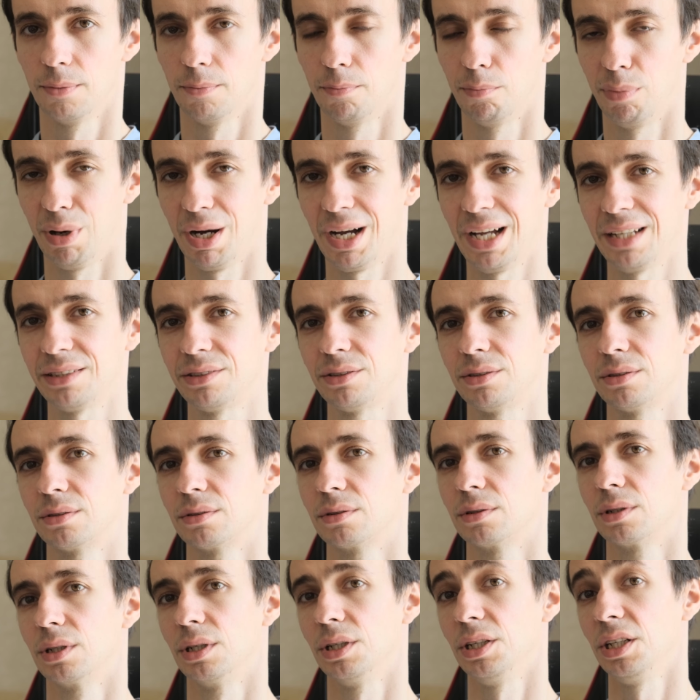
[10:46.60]
but
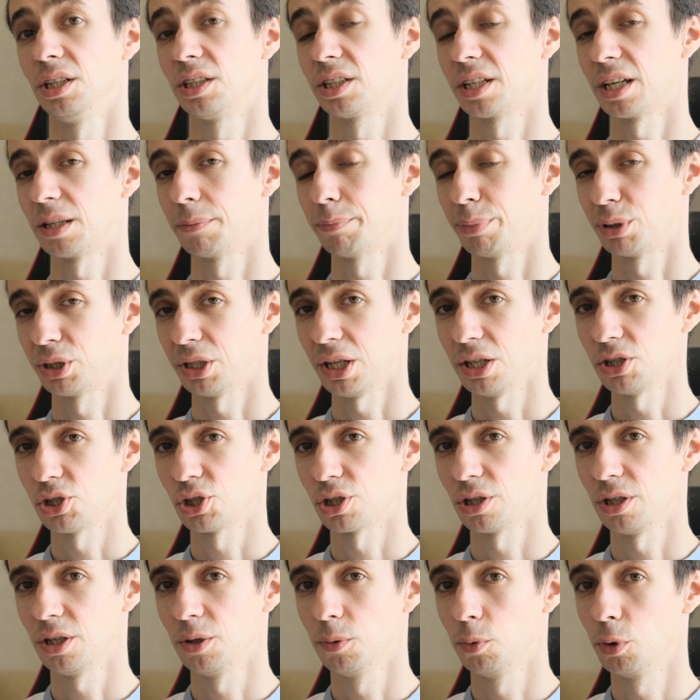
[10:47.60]
it can
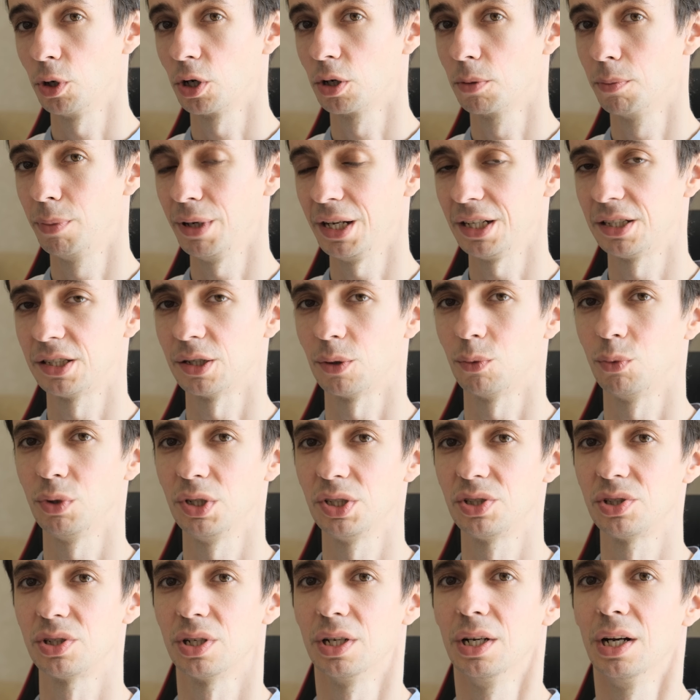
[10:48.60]
potentially work better
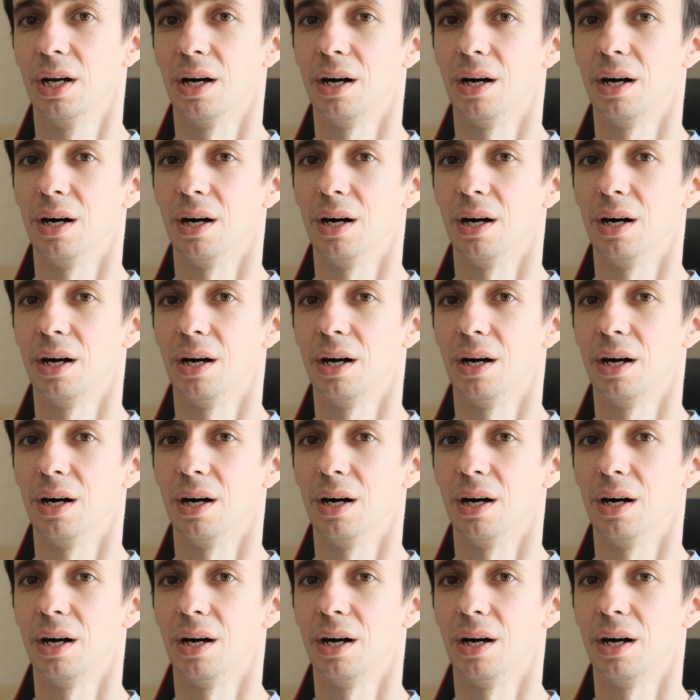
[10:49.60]
with